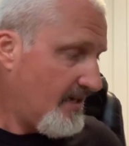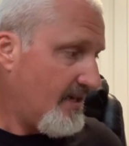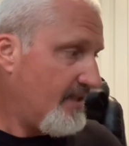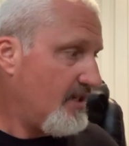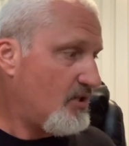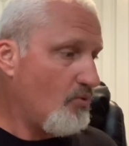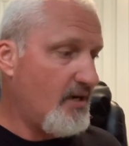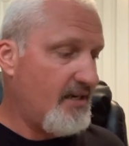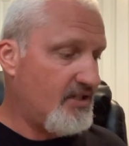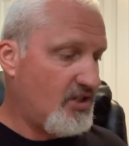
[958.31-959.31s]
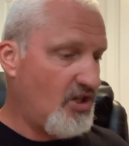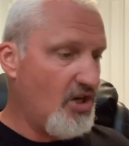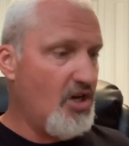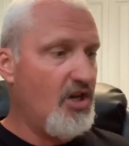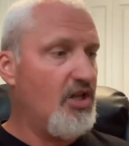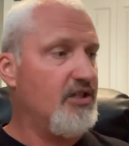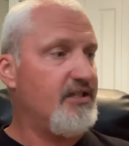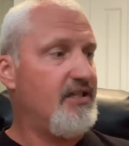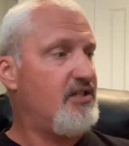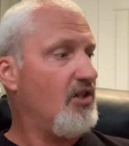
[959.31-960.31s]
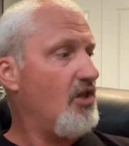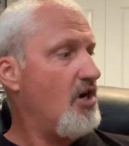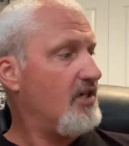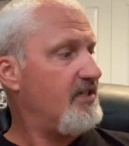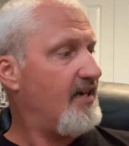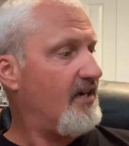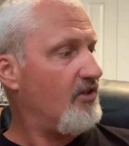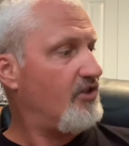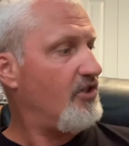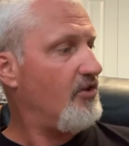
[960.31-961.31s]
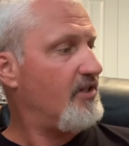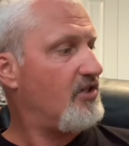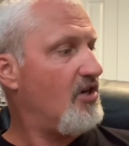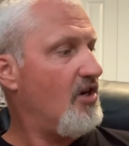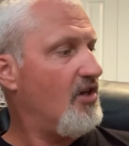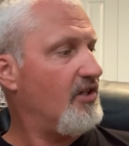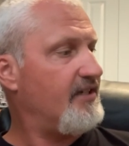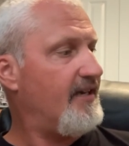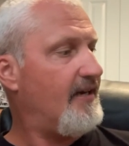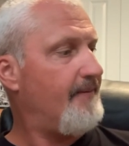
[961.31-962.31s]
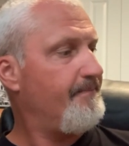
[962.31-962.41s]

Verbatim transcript: And this one is called, it's a long title too, it's called uh,